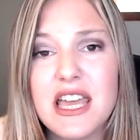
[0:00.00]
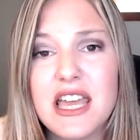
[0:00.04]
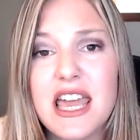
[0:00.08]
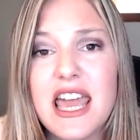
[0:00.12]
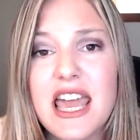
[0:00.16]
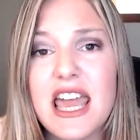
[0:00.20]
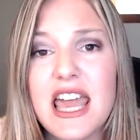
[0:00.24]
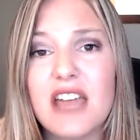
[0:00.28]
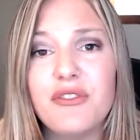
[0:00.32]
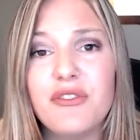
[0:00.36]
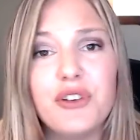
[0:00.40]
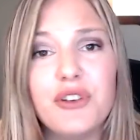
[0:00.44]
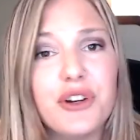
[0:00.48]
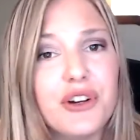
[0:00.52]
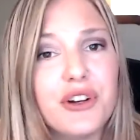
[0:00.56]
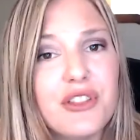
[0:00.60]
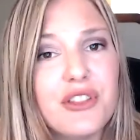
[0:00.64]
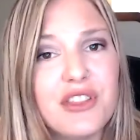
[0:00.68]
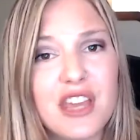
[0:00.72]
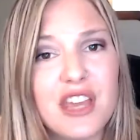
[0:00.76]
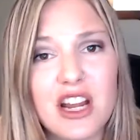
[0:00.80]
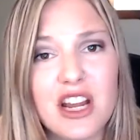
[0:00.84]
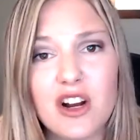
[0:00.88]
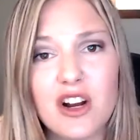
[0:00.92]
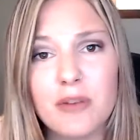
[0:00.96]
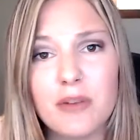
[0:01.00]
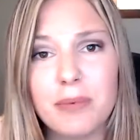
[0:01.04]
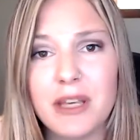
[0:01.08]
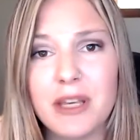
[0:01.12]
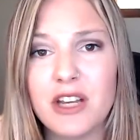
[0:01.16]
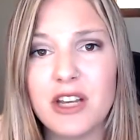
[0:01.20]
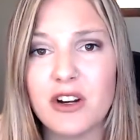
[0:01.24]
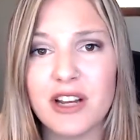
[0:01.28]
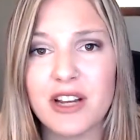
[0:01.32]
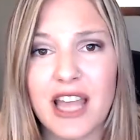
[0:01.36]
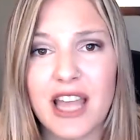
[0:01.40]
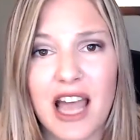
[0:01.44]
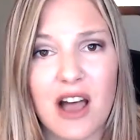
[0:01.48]
If you're in therapy
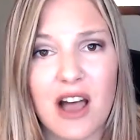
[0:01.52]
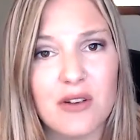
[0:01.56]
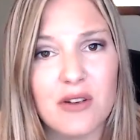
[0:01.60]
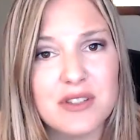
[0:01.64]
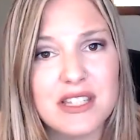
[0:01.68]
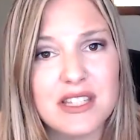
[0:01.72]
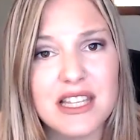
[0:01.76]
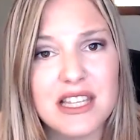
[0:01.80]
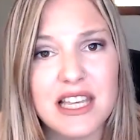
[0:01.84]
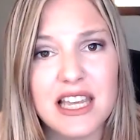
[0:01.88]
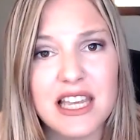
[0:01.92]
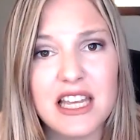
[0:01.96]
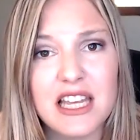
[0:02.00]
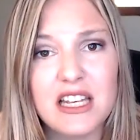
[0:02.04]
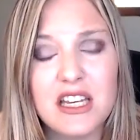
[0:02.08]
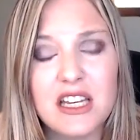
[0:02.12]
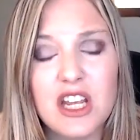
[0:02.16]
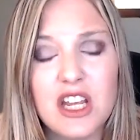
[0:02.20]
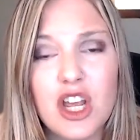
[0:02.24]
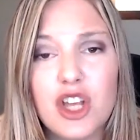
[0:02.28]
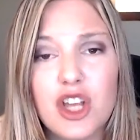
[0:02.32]
or counseling,